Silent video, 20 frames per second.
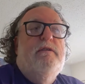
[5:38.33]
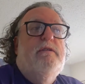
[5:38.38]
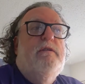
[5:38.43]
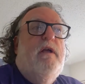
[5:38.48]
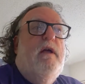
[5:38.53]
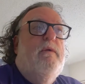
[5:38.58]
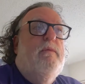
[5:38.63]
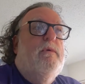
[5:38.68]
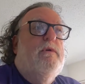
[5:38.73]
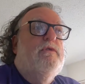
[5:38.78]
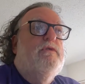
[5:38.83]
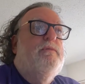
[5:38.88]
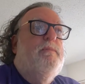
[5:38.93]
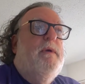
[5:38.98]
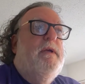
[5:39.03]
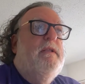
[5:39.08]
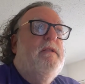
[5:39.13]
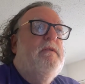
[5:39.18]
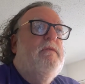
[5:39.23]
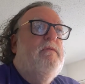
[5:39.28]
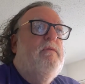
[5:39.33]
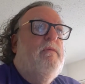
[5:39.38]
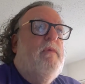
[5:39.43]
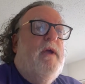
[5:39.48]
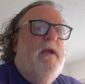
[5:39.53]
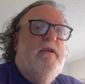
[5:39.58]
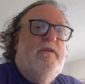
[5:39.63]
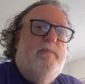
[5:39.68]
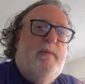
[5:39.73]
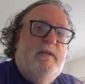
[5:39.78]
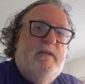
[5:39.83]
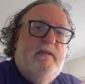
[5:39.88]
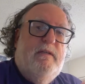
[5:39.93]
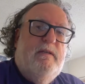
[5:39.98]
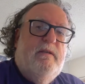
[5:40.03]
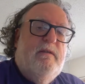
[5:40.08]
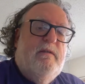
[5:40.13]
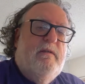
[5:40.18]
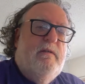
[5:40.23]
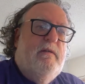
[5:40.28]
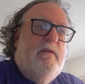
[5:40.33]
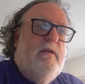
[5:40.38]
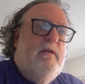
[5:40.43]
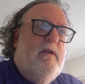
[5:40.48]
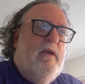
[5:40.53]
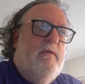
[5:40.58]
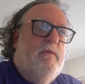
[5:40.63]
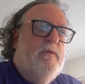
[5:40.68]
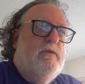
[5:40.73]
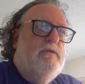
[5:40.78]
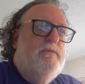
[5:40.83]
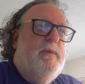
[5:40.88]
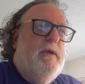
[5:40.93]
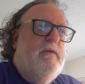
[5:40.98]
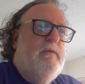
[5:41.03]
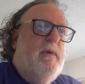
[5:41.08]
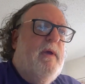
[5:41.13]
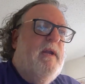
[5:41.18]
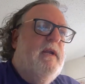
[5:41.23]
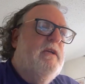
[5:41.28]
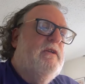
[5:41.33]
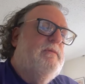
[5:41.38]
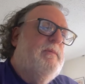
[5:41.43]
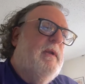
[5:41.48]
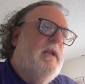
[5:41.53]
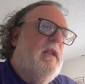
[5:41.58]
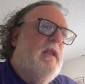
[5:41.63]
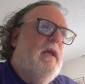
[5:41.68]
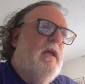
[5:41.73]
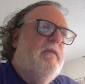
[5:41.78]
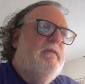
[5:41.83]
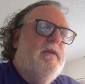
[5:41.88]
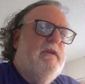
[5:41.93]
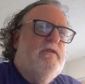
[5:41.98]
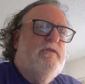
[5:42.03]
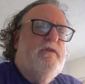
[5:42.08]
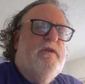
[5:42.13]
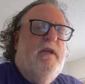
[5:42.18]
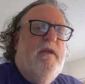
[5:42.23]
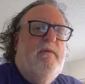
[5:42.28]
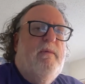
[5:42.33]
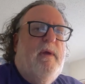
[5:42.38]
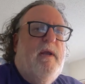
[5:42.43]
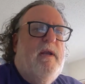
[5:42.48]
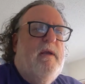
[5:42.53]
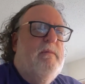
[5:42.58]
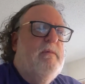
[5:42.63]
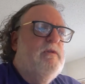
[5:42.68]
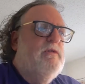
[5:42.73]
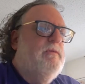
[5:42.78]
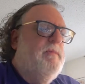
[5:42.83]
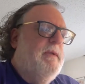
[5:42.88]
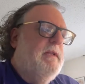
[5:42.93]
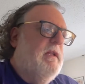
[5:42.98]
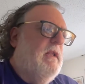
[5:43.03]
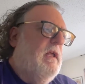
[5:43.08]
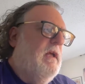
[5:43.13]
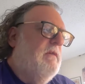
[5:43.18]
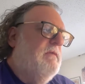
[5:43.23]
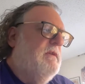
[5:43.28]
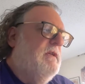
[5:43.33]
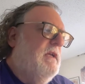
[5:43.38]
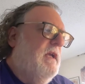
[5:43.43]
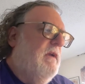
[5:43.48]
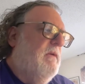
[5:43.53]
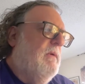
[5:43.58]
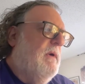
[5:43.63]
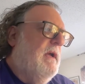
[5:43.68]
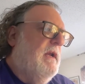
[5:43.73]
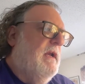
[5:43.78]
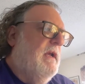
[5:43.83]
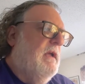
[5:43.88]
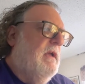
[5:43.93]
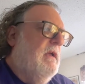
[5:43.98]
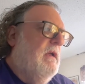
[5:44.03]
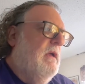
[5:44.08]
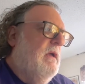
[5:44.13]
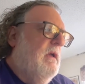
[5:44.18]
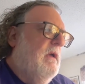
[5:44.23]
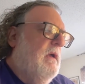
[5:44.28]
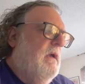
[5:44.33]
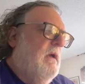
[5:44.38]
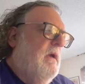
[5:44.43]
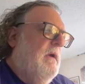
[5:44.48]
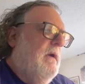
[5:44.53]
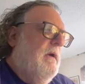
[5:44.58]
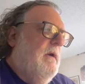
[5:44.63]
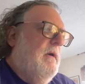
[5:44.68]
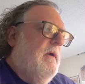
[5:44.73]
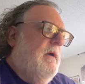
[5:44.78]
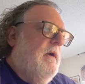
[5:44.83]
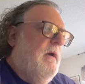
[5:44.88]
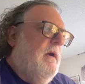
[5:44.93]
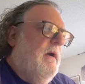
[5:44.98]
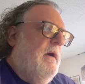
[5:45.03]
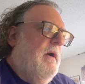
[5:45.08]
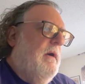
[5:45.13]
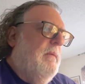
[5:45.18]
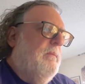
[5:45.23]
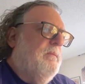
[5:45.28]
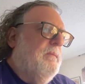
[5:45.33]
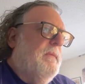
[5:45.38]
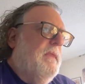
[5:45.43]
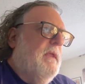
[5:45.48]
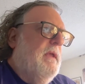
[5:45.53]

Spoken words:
I will spend right. I will spend writing. I spent a lot of yesterday writing. I'm going to spend a lot of today writing. Um,